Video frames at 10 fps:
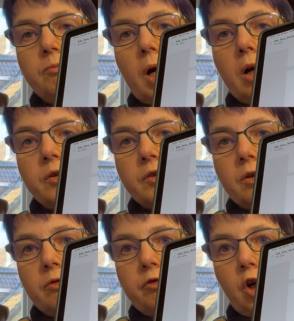parts to
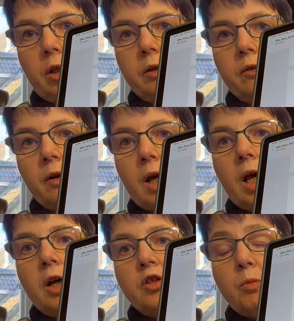the front.
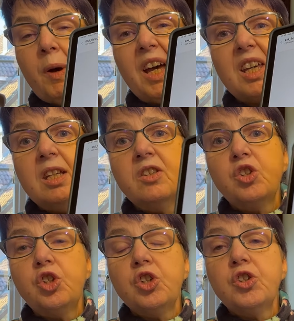The back is
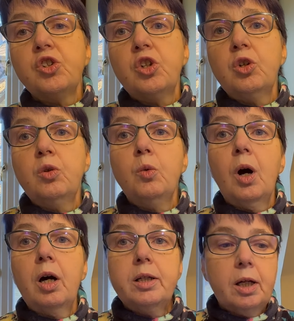just
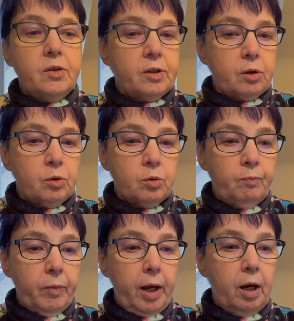2 identical
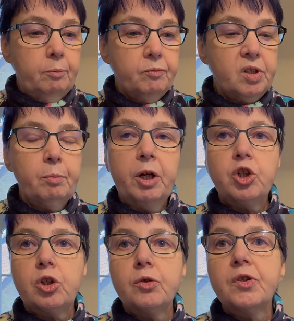
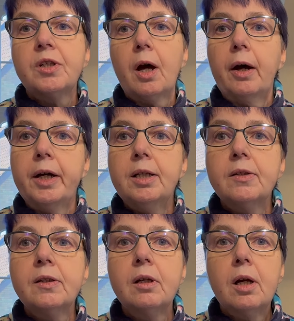symmetrical
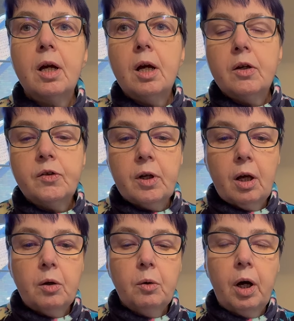sides,
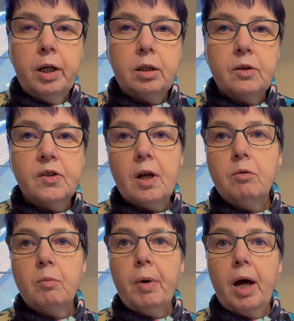so I can sew
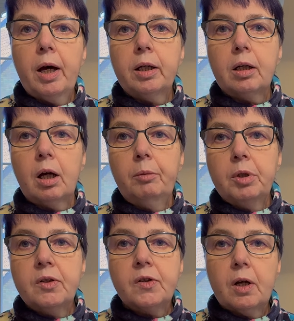the back. I'm
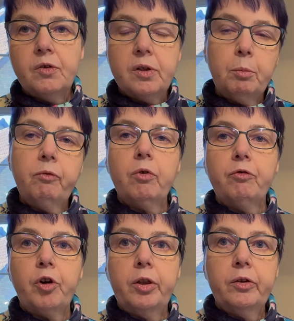going to sew some of the
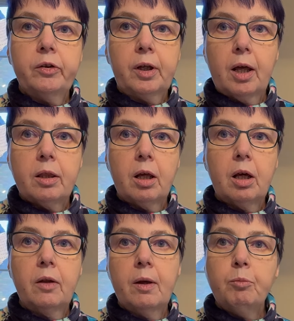front
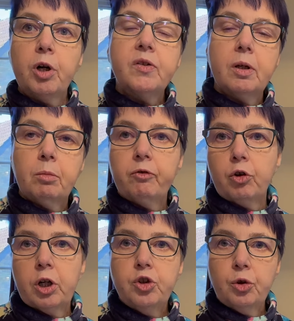together and then press it
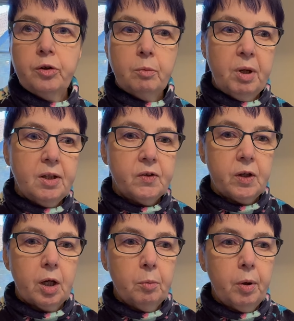before I join the bits
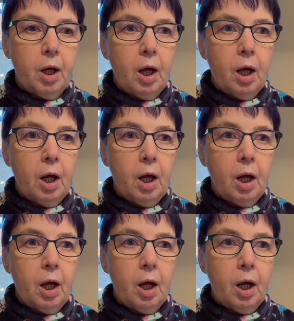up.